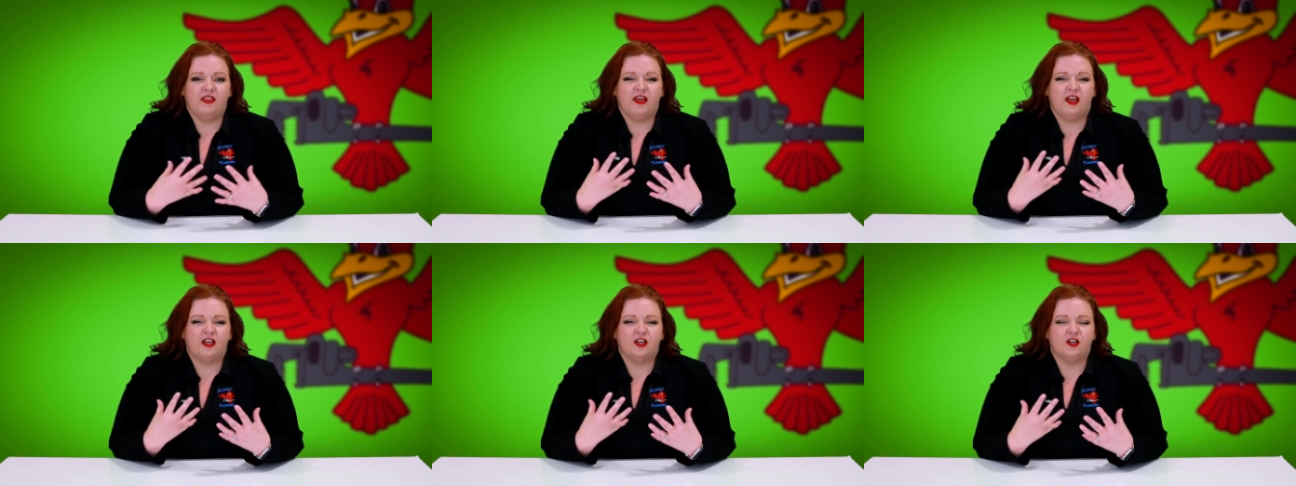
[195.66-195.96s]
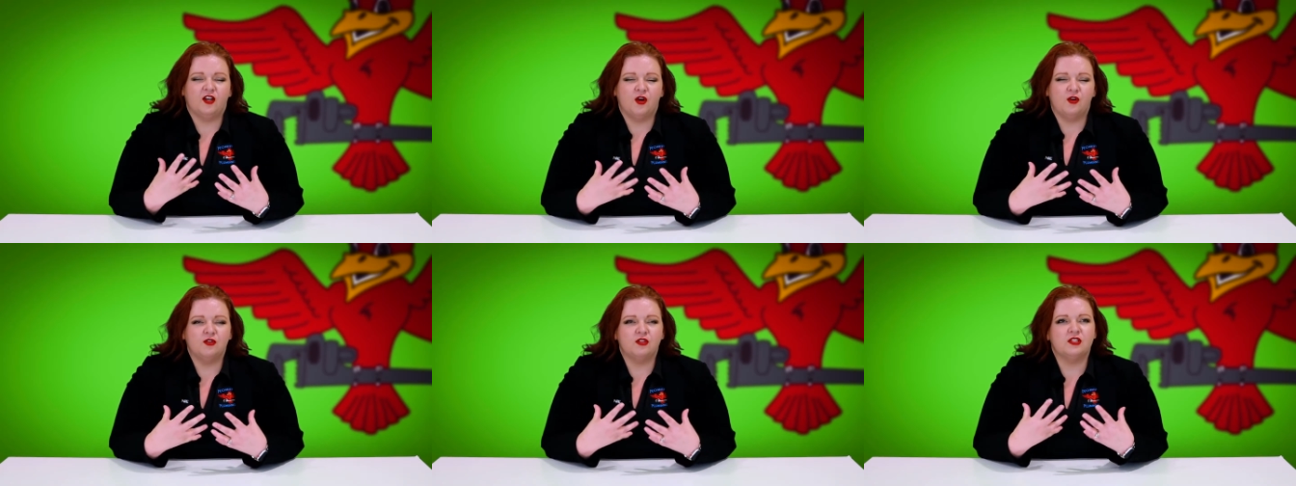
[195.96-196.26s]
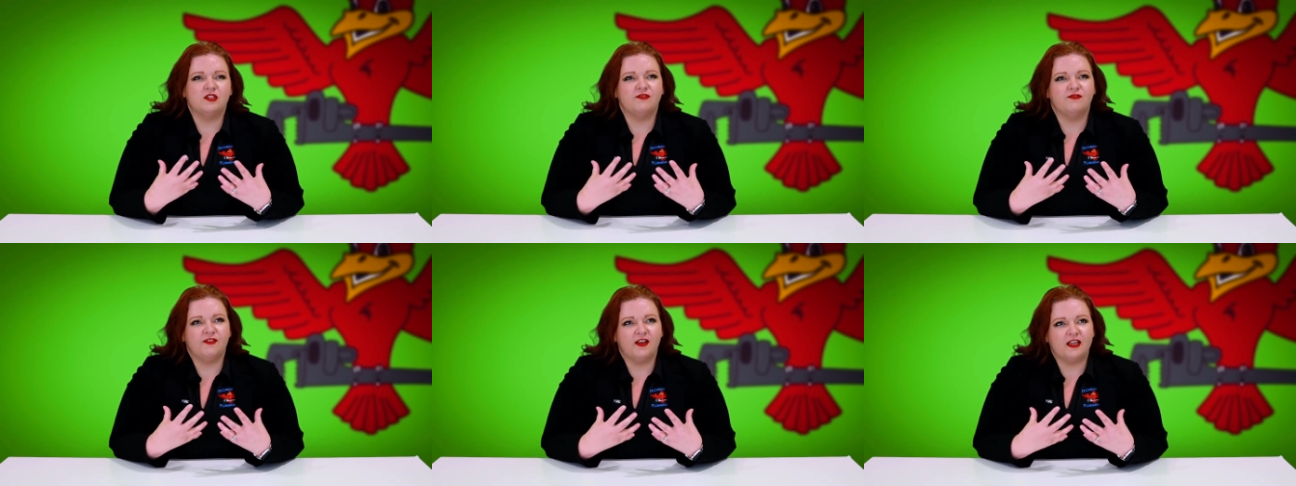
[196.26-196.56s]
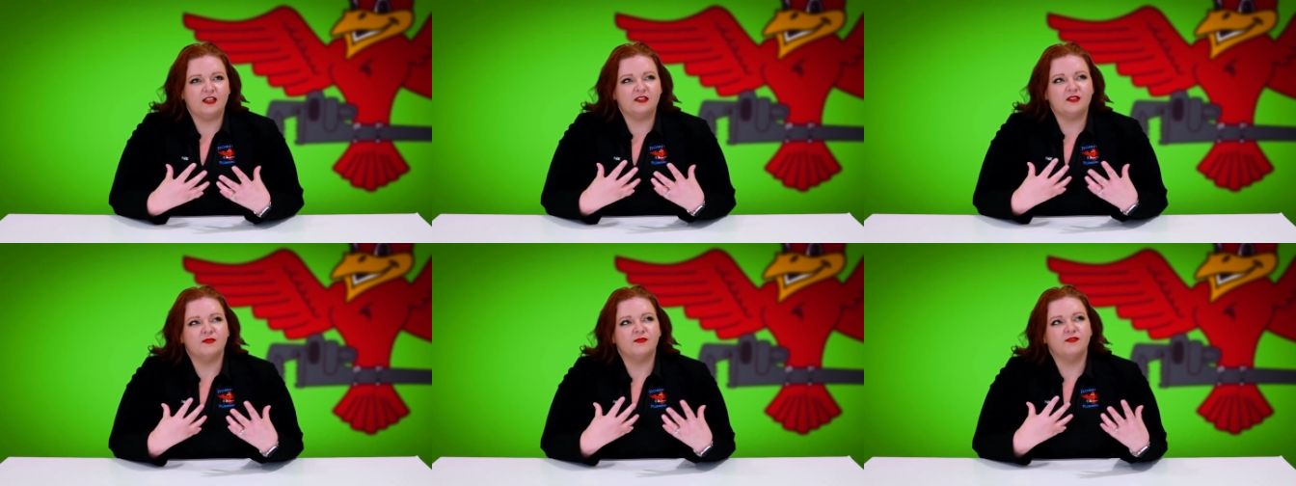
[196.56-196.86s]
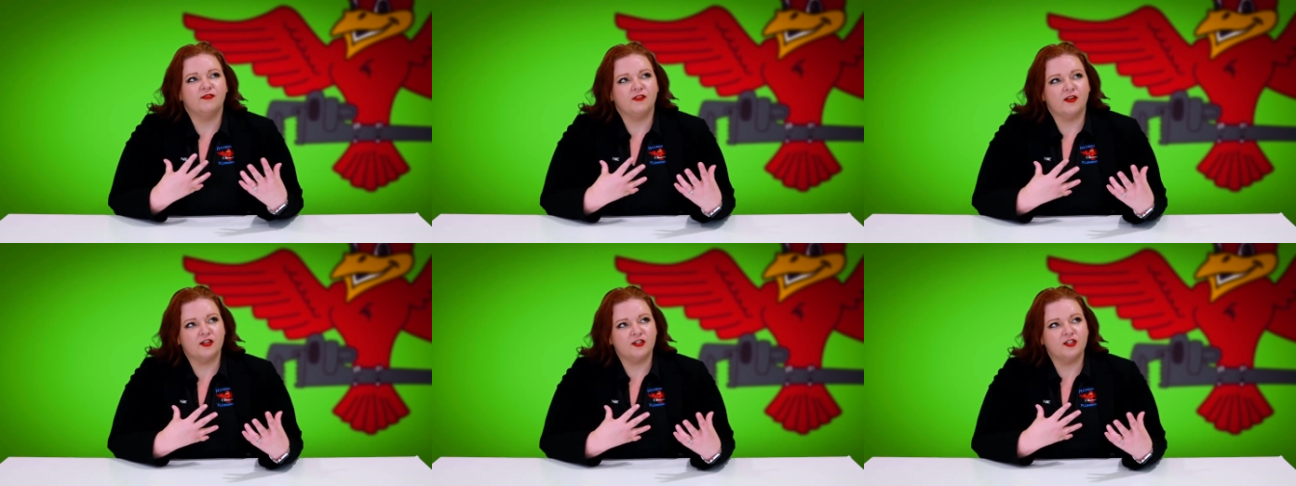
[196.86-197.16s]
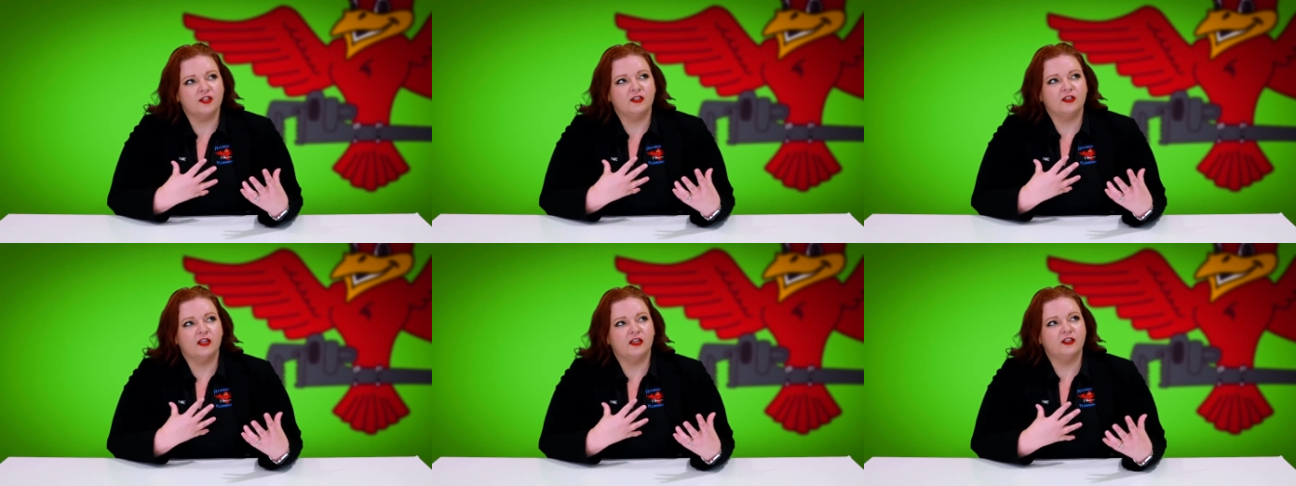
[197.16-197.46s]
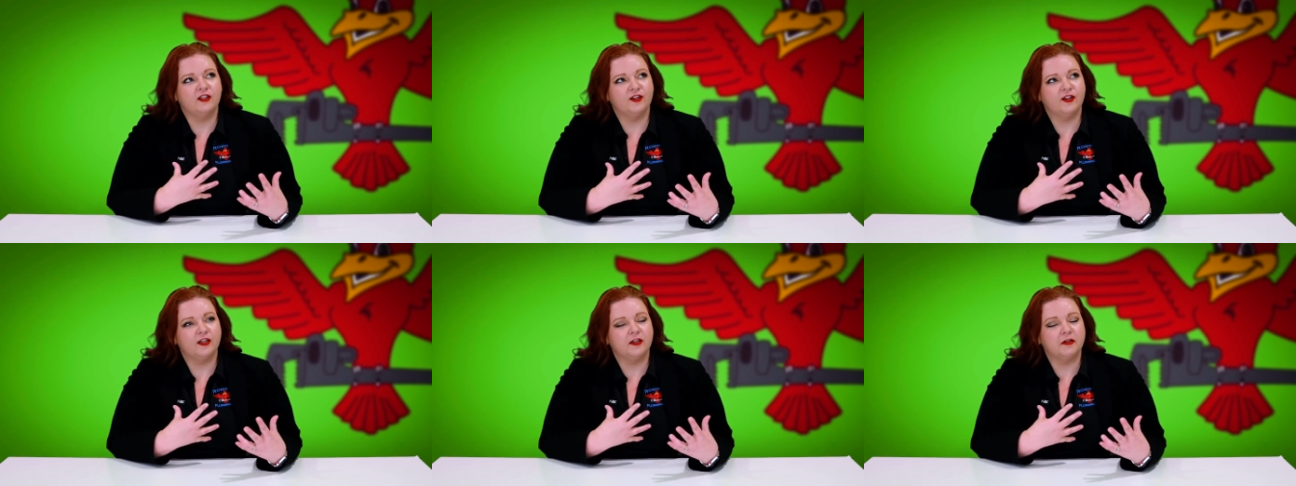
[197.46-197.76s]
That ghost phantom flushing
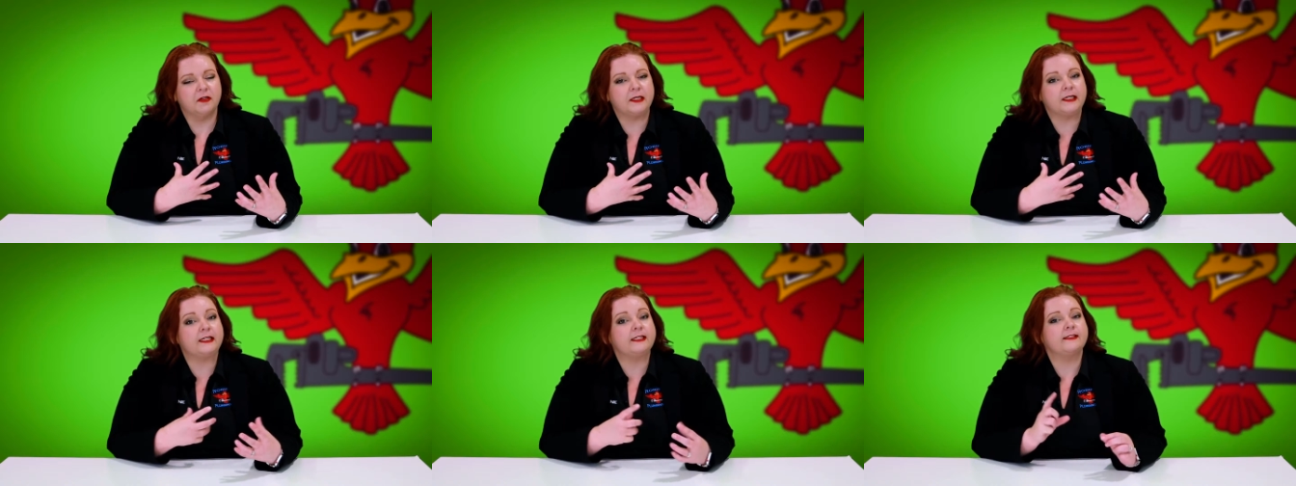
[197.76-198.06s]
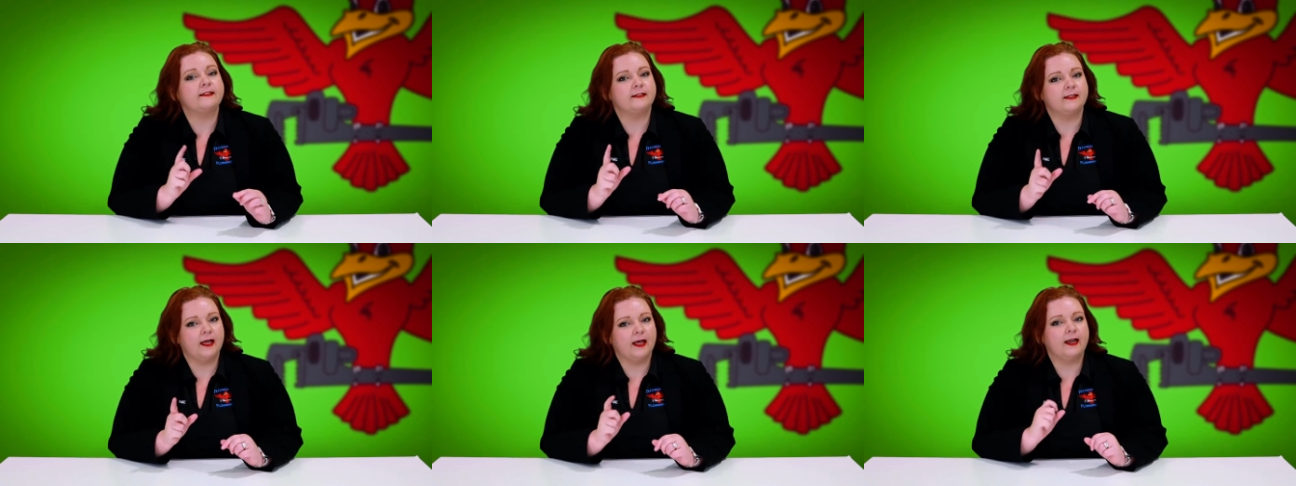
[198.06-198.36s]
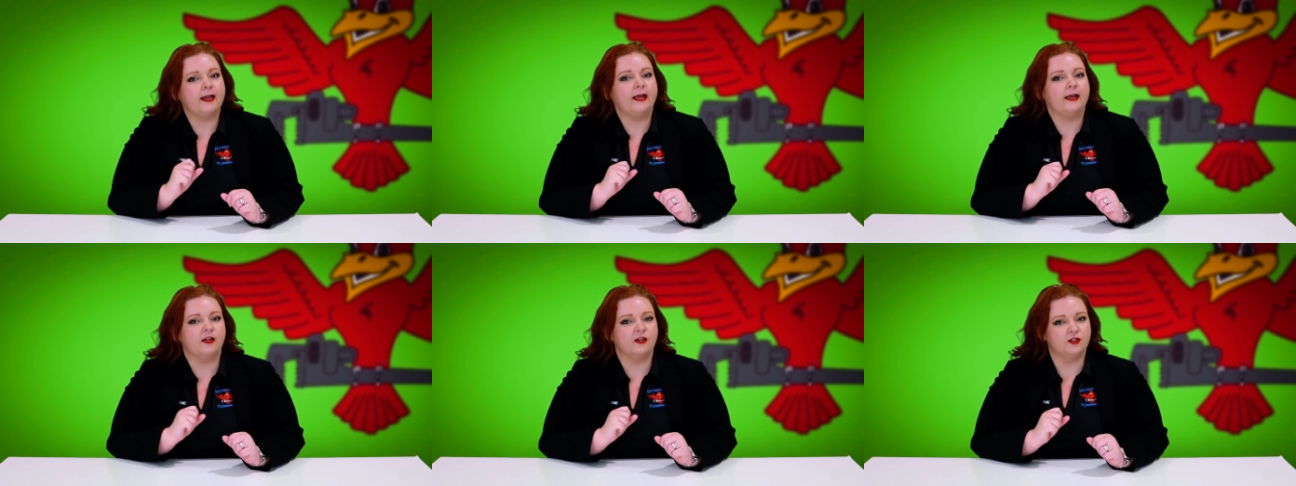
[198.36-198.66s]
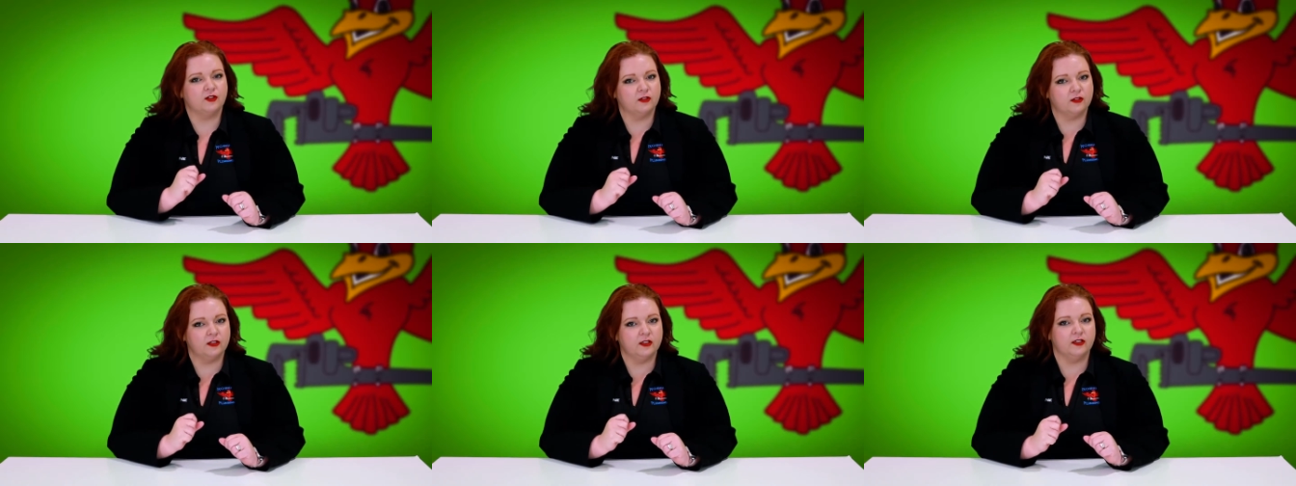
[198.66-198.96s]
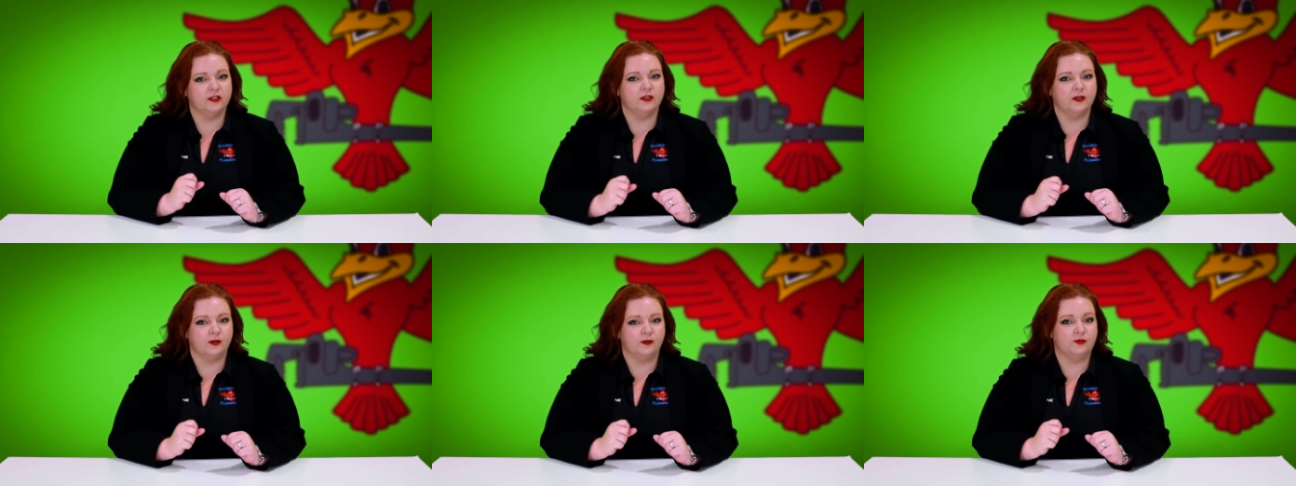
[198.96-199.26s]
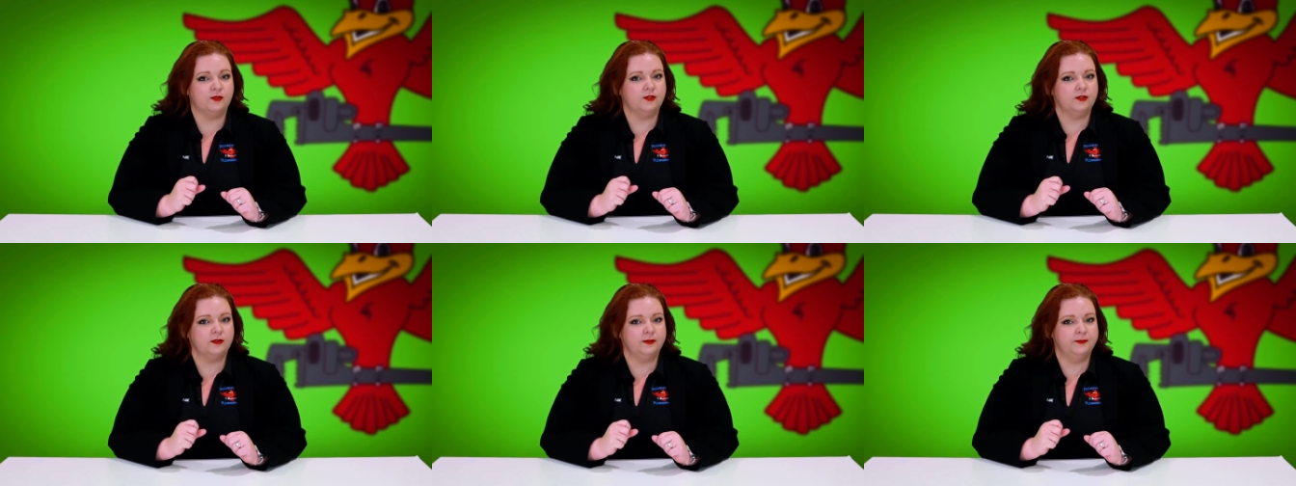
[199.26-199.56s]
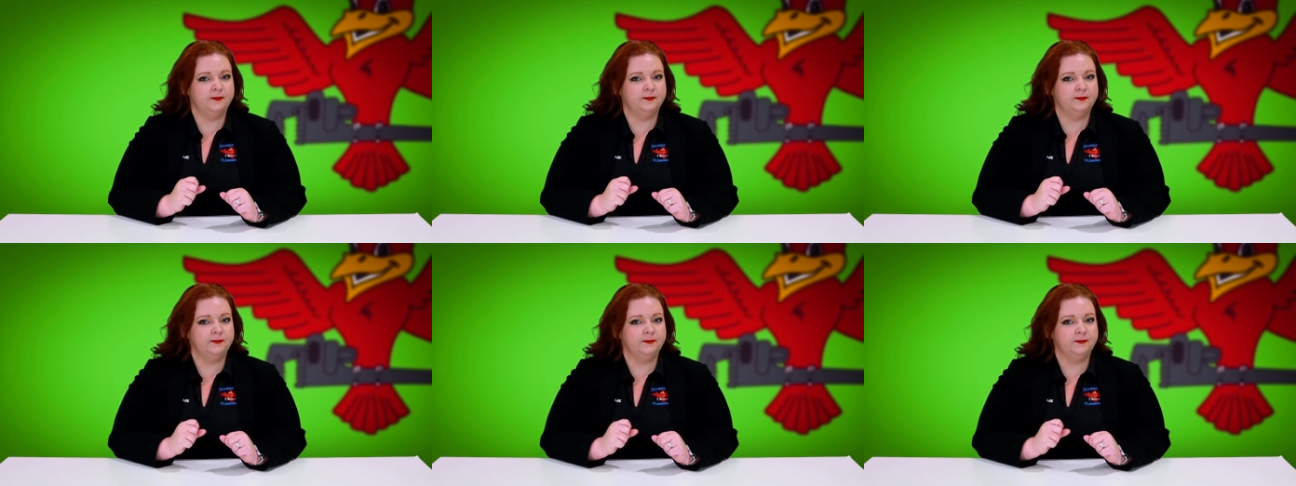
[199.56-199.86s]
that you're hearing is not actually a ghost.